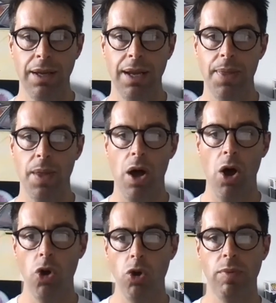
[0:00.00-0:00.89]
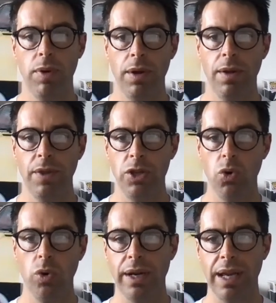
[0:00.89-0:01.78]
in the hope that
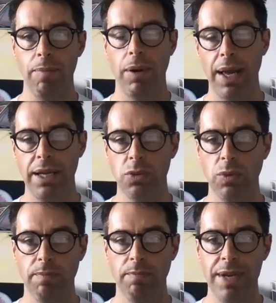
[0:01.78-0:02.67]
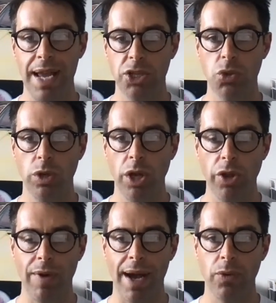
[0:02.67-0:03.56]
you're going to get placed with next to another
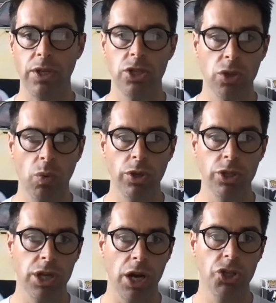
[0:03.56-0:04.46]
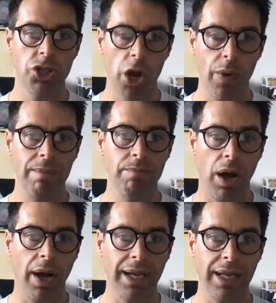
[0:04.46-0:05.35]
ad when someone starts showing
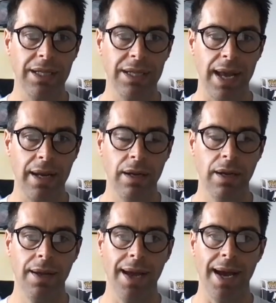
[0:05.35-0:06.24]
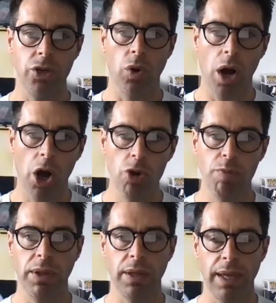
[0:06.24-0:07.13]
buying intent, and you're
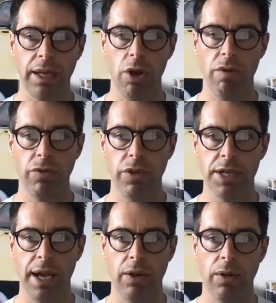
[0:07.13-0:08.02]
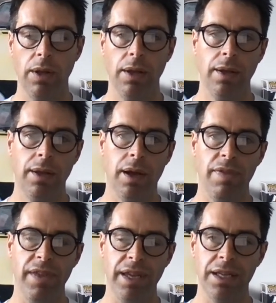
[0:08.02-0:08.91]
hoping that they go in for the sale. I
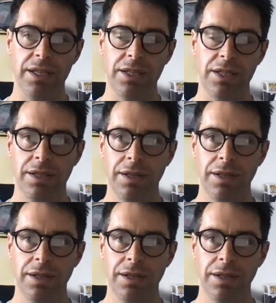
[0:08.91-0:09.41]
think it's